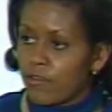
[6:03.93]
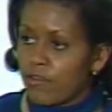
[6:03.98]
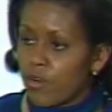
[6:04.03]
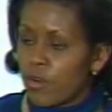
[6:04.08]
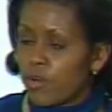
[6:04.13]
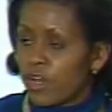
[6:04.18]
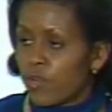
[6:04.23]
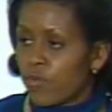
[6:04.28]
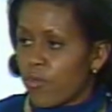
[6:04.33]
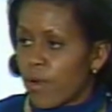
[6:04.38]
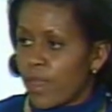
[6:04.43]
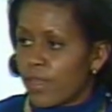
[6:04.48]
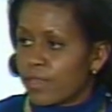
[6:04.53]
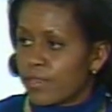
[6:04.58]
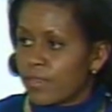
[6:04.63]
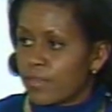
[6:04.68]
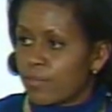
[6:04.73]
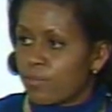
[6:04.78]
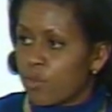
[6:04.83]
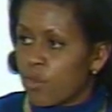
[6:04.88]
voting
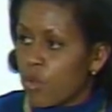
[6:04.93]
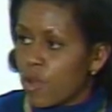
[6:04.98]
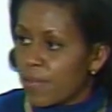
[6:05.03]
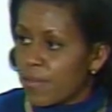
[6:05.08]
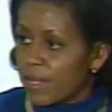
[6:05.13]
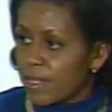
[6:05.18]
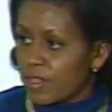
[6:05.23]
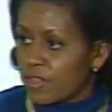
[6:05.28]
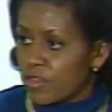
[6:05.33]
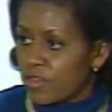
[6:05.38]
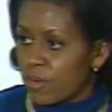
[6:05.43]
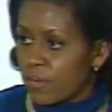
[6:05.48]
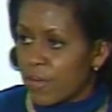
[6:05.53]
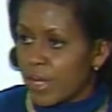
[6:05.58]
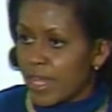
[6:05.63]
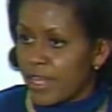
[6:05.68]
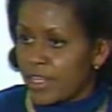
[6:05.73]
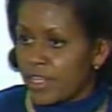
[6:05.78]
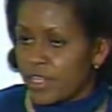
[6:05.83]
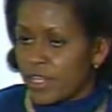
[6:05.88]
rights, employment
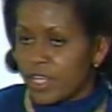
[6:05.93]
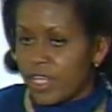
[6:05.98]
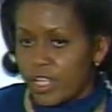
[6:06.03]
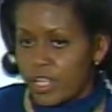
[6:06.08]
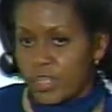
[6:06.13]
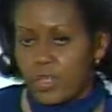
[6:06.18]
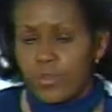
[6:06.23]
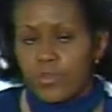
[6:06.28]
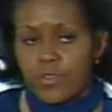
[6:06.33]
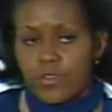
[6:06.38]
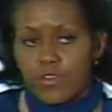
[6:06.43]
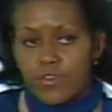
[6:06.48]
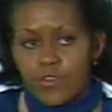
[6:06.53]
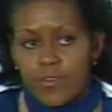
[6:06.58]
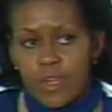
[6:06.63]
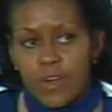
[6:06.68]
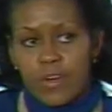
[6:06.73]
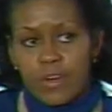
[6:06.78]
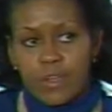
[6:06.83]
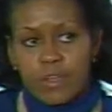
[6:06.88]
discrimination, issues of
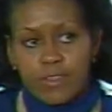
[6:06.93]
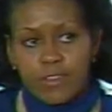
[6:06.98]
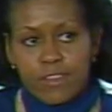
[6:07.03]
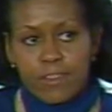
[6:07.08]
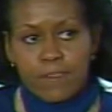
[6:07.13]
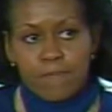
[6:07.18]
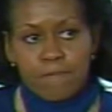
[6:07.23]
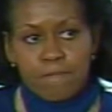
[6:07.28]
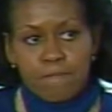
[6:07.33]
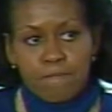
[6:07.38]
fairness.